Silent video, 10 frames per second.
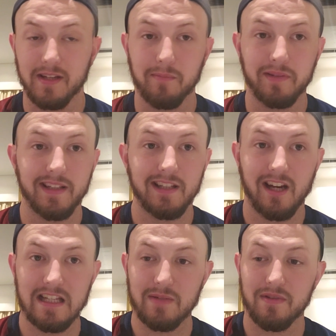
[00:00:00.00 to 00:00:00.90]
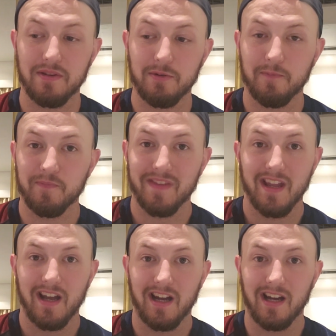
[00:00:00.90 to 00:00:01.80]
completely honest with you,
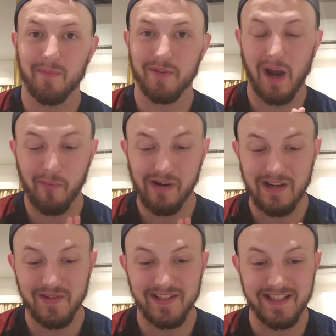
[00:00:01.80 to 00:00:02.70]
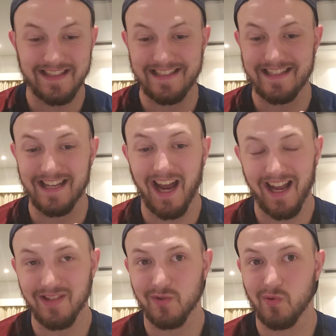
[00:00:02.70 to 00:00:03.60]
the Opera House is not
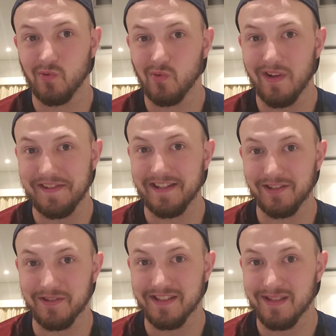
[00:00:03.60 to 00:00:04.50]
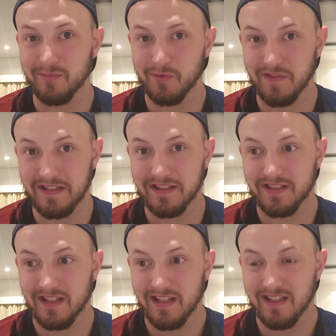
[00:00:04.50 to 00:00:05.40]
as cool as it looks in the movies.
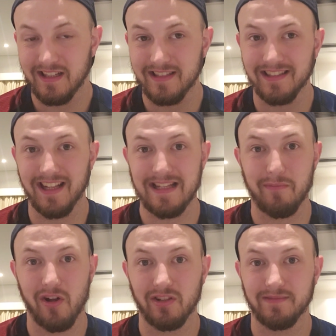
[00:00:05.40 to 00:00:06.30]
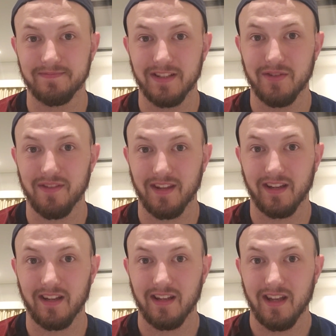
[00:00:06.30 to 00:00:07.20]
It's a lot smaller than you
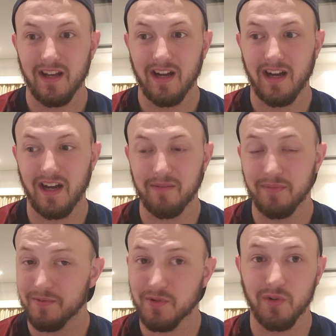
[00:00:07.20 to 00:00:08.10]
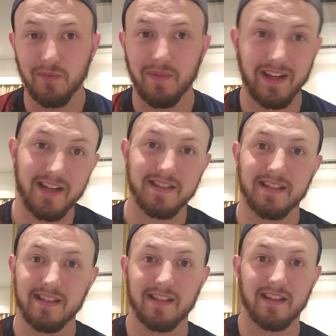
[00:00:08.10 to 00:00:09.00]
think. But it was cool. I got to
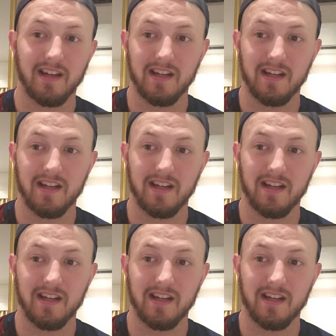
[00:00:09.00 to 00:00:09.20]
see it.